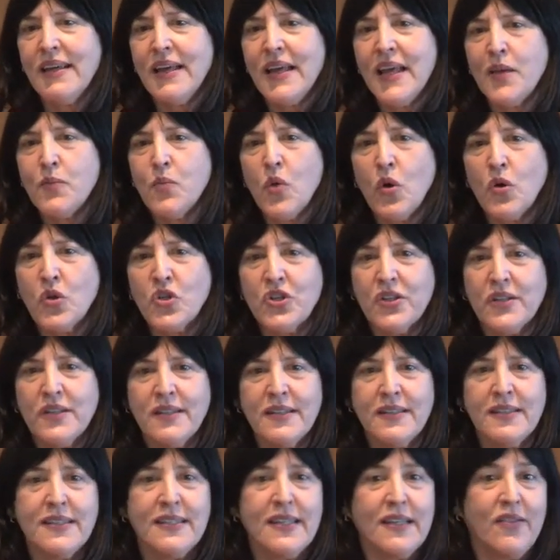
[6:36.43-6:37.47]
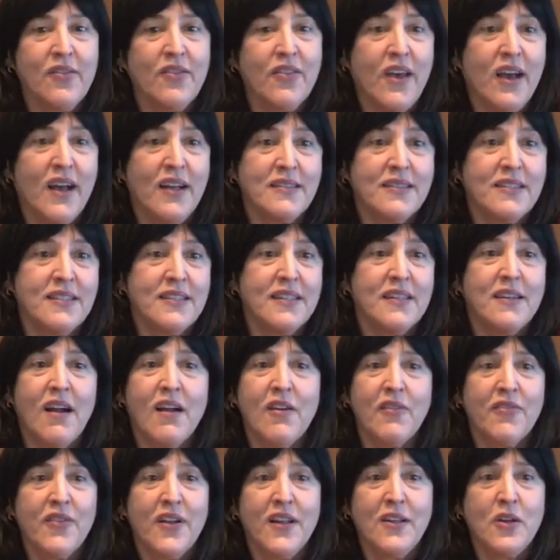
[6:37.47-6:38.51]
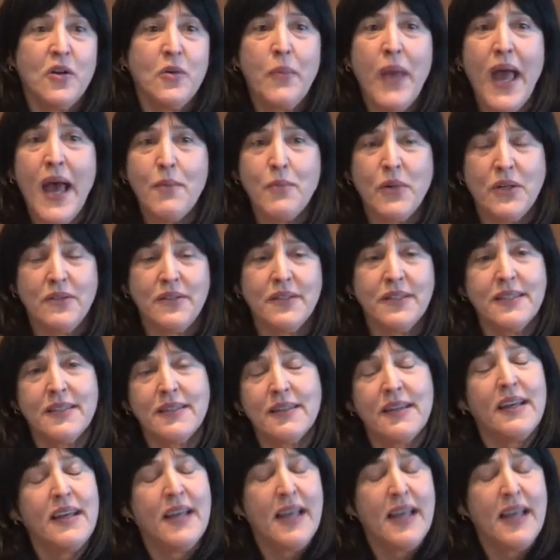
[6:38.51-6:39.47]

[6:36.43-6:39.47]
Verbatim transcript: emotions and thoughts in our fellow mammals.